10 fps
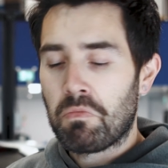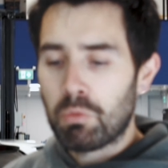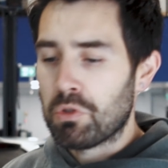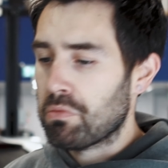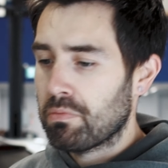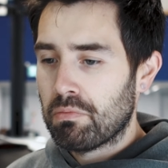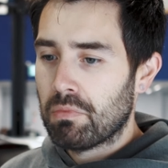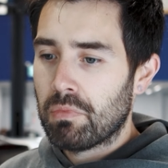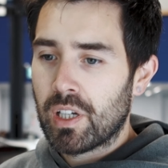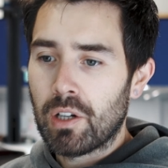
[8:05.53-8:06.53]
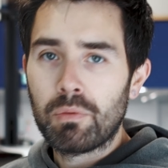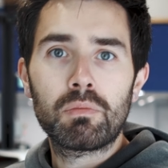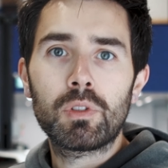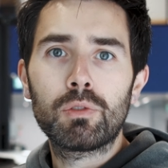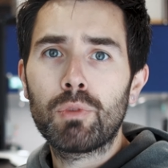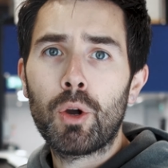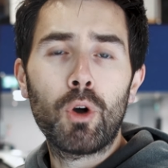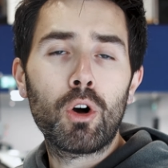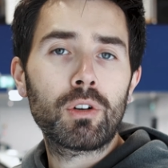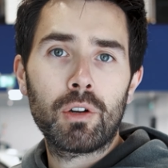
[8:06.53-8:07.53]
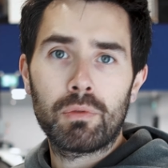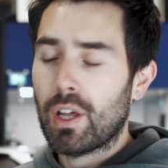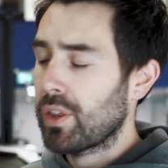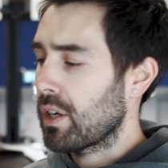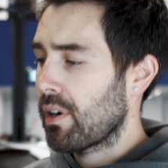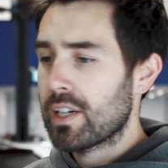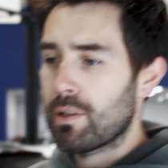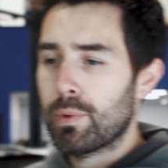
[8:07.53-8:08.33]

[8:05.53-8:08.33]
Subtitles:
There was, nothing crazy.